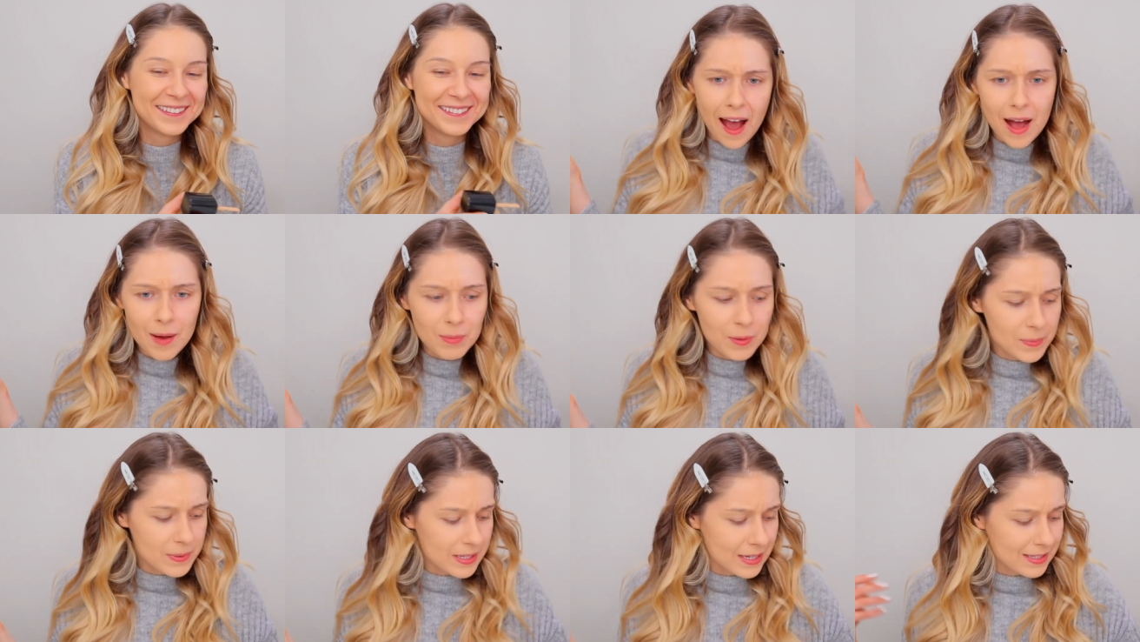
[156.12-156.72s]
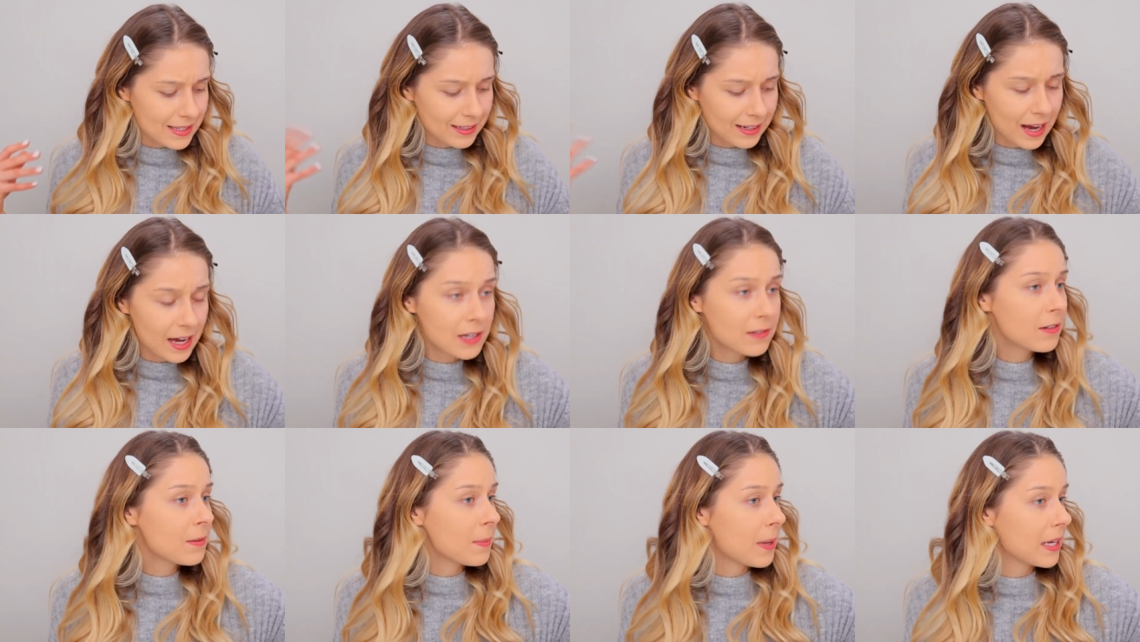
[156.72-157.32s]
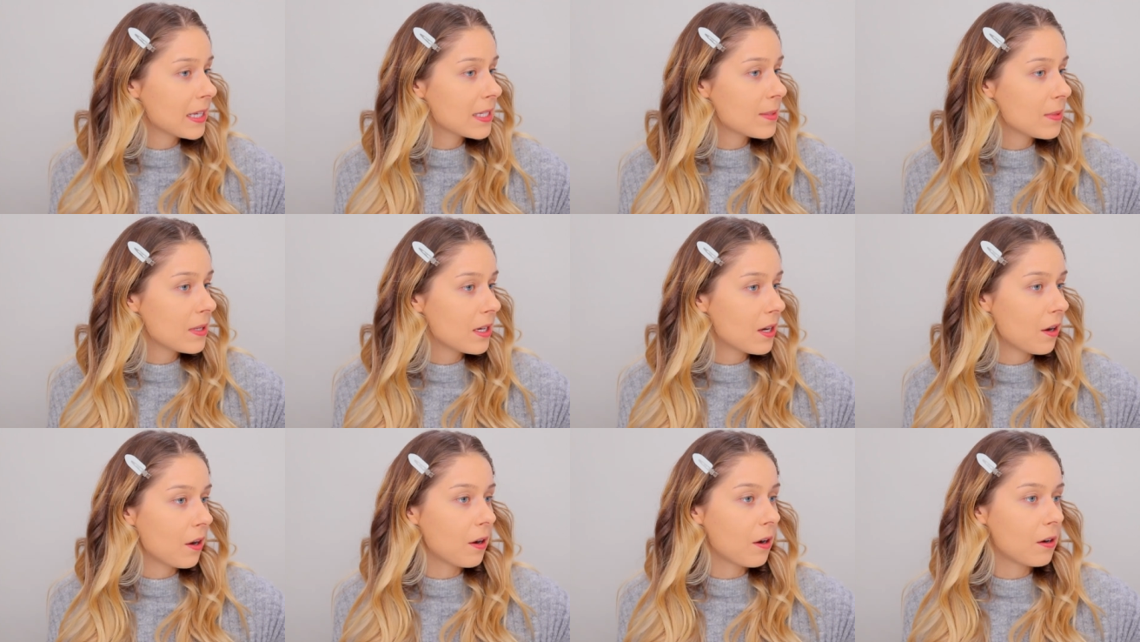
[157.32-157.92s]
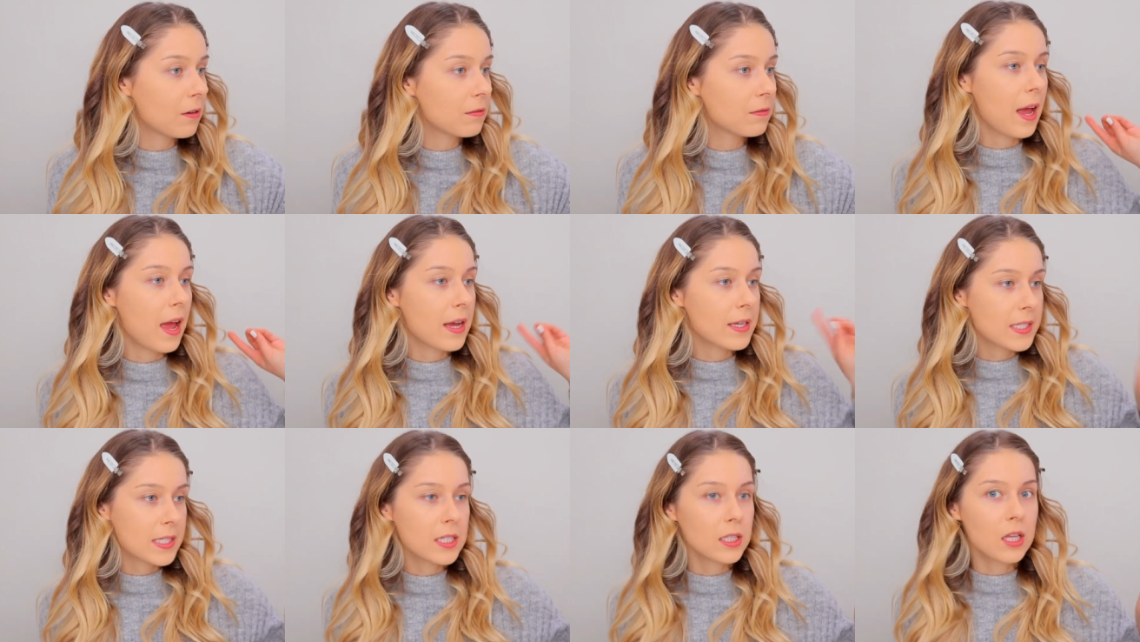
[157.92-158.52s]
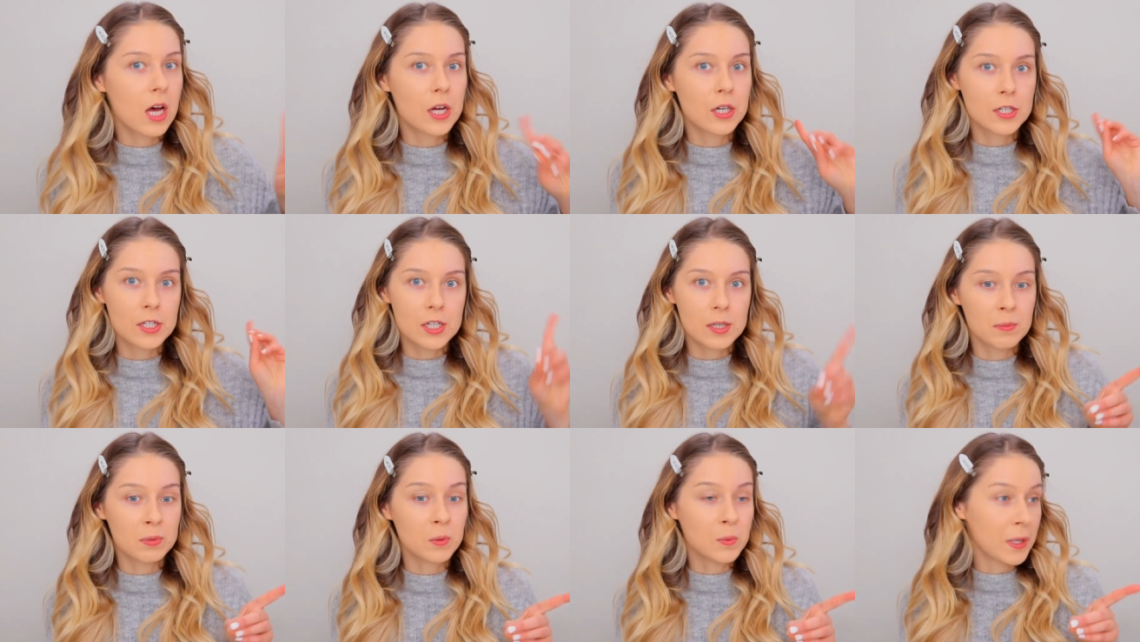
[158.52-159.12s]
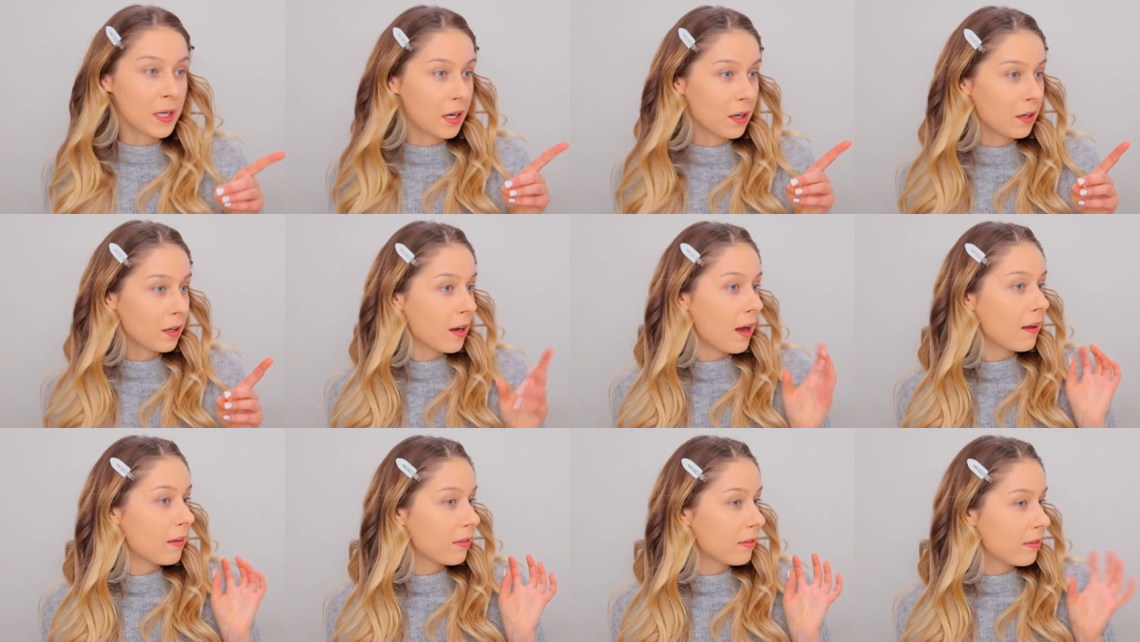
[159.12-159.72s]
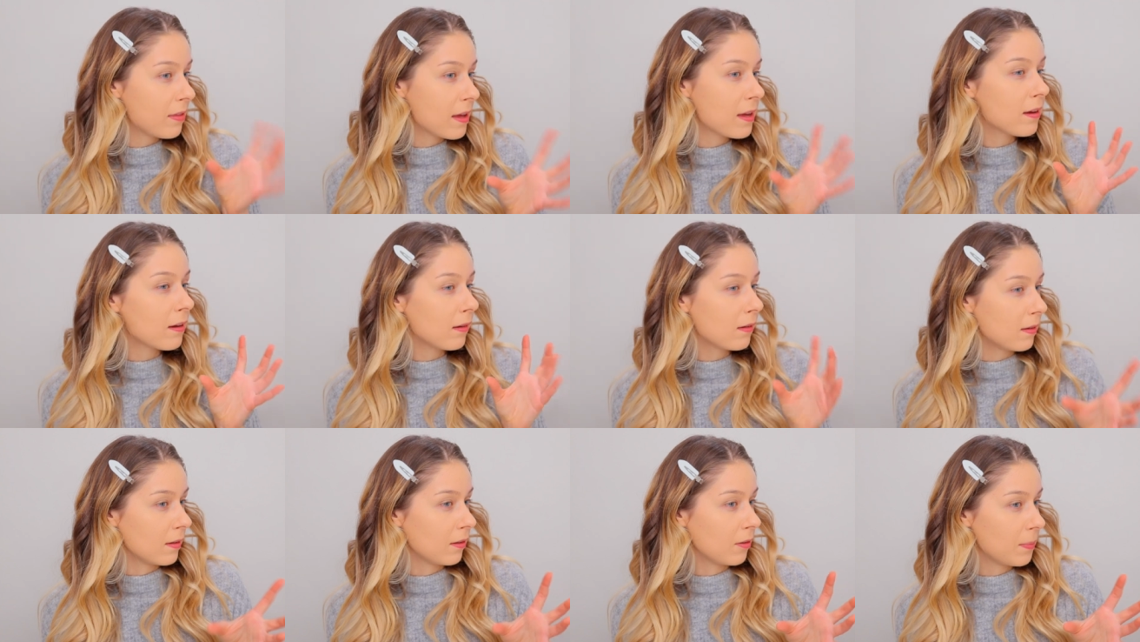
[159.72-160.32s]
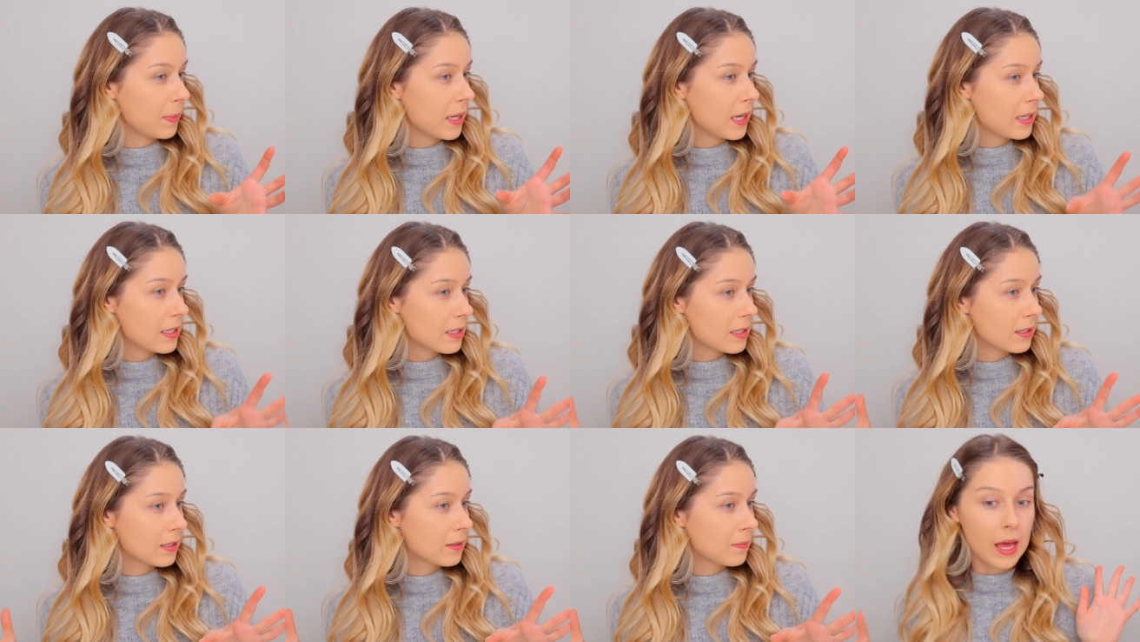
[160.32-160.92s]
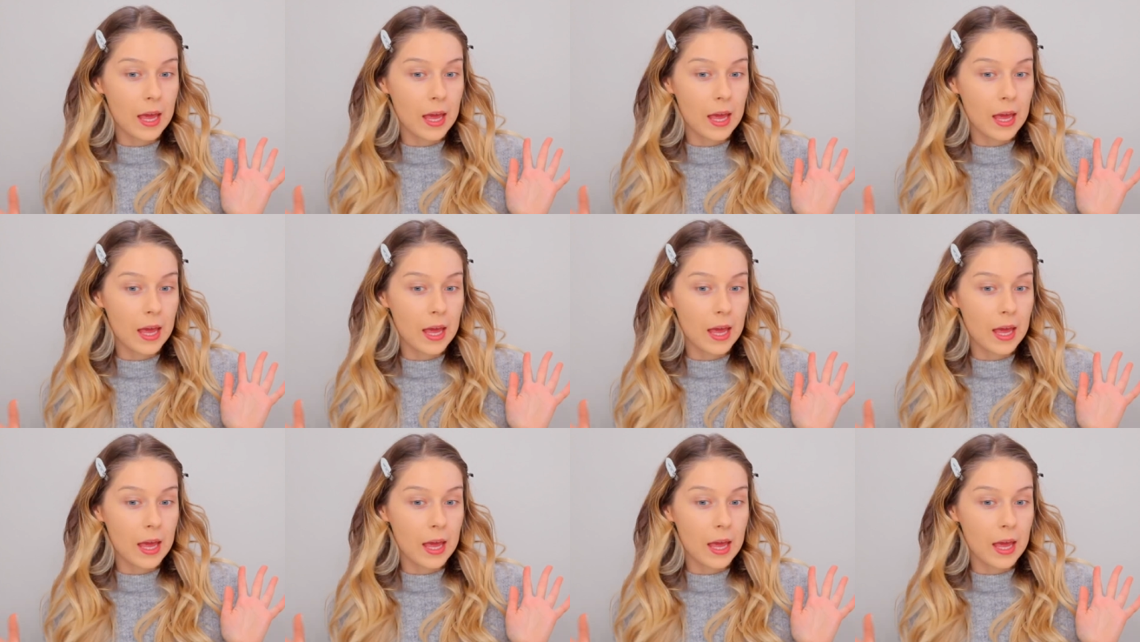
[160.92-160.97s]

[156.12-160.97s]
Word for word: I'm obsessed. It kind of reminds me of Estee Lauder Double Wear, I think, a little bit.